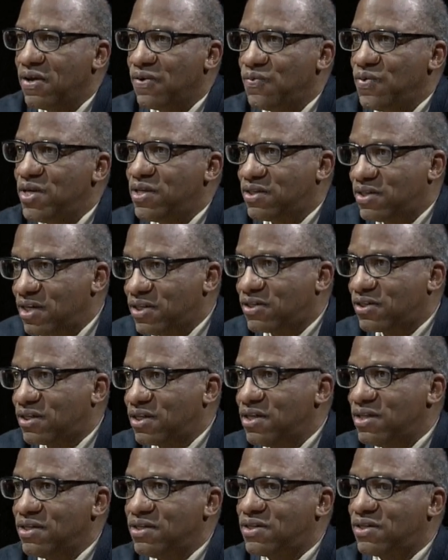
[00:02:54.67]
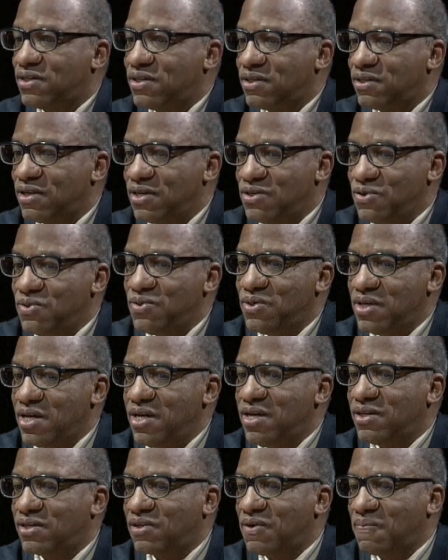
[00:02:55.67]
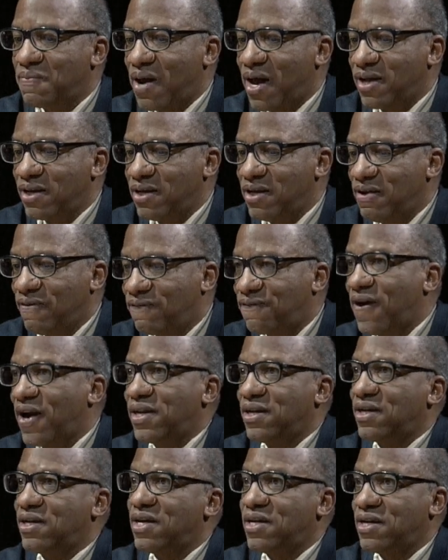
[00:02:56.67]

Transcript: resistance, then you need somebody fighting